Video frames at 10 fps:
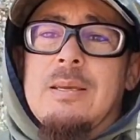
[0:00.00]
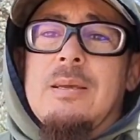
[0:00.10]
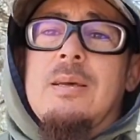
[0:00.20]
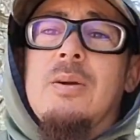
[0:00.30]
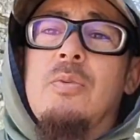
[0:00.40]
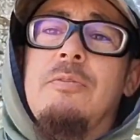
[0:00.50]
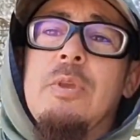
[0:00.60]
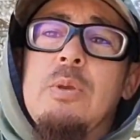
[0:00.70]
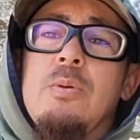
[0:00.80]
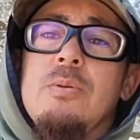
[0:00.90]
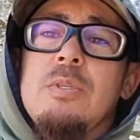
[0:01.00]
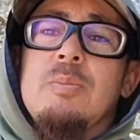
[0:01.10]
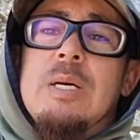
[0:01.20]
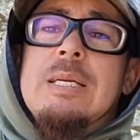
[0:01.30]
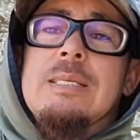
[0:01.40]
reviews,
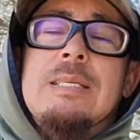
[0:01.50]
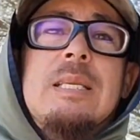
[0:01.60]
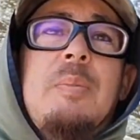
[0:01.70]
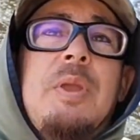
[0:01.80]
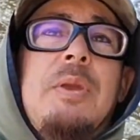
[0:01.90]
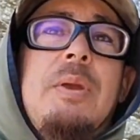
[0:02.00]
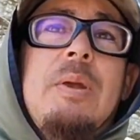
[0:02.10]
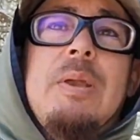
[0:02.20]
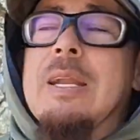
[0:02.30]
but since I'm here